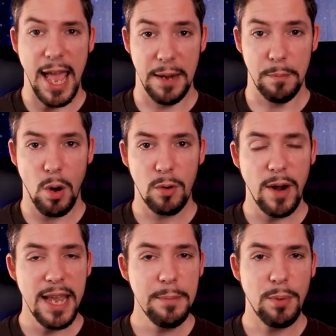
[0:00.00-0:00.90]
And more
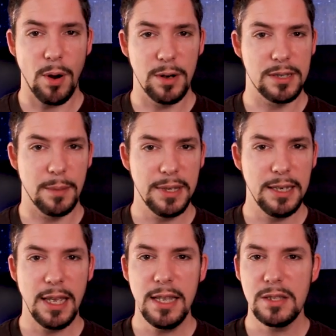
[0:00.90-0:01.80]
Rainbirds are
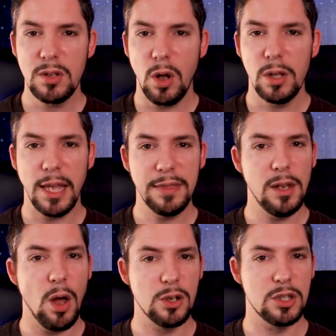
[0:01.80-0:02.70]
being installed at
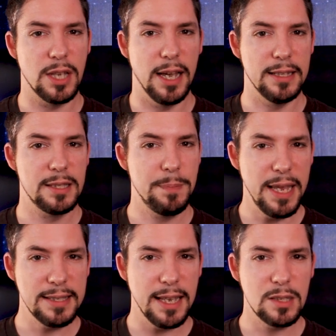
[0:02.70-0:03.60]
the launch site.
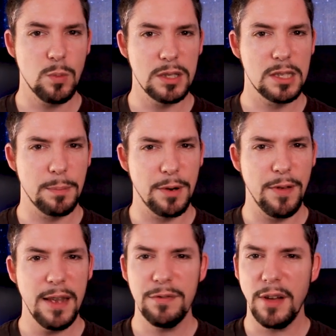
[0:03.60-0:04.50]
SpaceX wants to
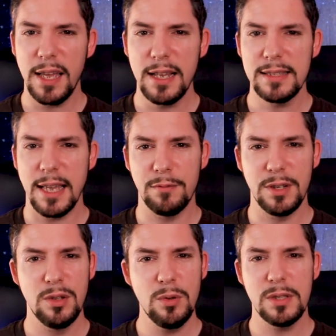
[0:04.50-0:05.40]
prevent fires and
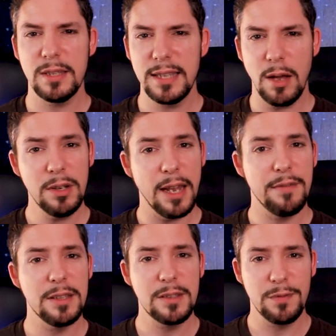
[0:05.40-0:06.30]
reduce the sound
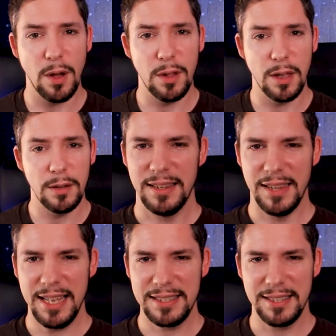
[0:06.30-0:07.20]
levels further.
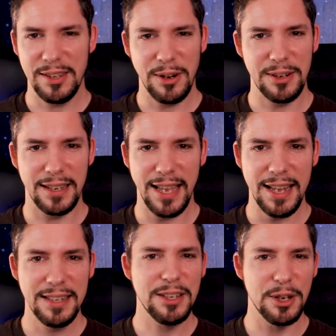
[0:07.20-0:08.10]
Lesson learned
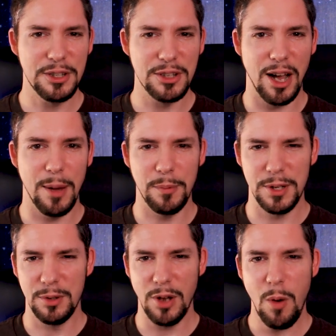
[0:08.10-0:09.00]
again, good job.
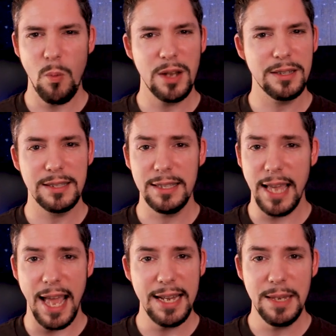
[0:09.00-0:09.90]
We do not want to
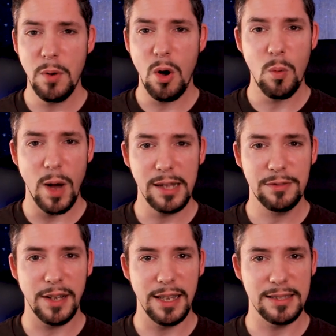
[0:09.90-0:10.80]
see any more
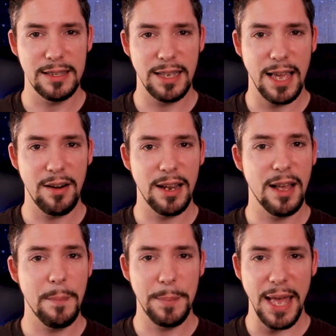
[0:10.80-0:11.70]
wildfires in the
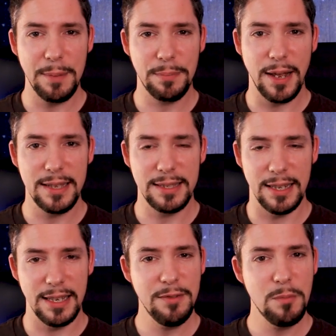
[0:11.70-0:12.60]
area, bad press
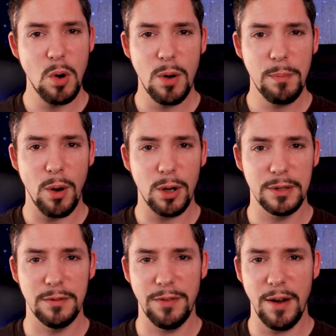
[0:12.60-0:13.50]
and even more
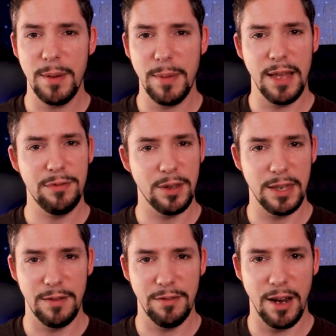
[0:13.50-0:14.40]
important, very bad for
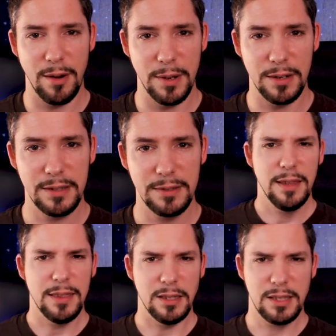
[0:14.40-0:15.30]
the environment.
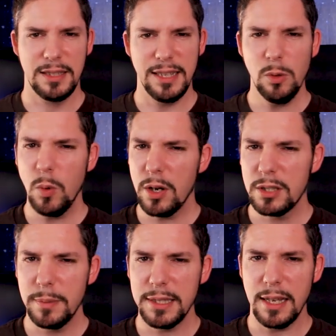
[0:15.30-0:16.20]
There's still work
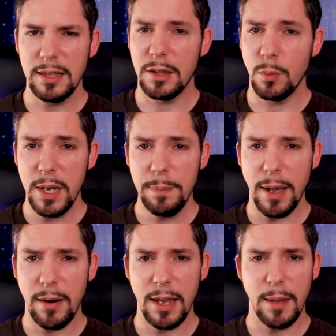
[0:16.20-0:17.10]
to be done on the wind
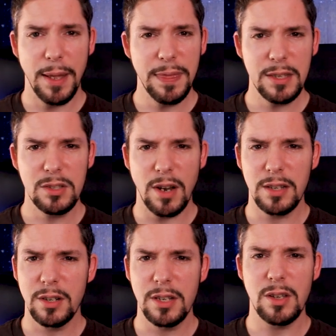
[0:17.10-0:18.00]
barrier, but the
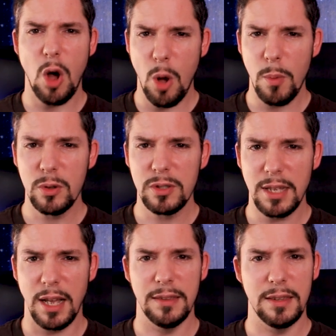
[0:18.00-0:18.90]
structure is almost
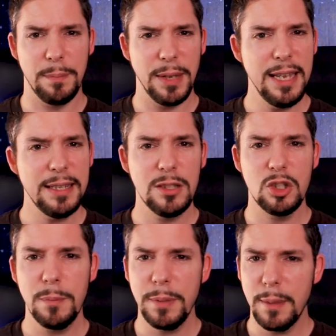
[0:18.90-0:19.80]
done. The plating
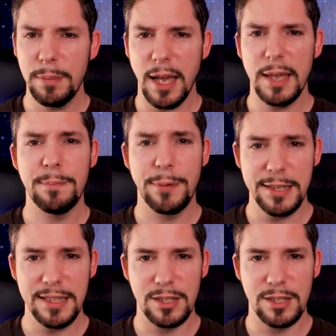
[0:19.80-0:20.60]
should be applied pretty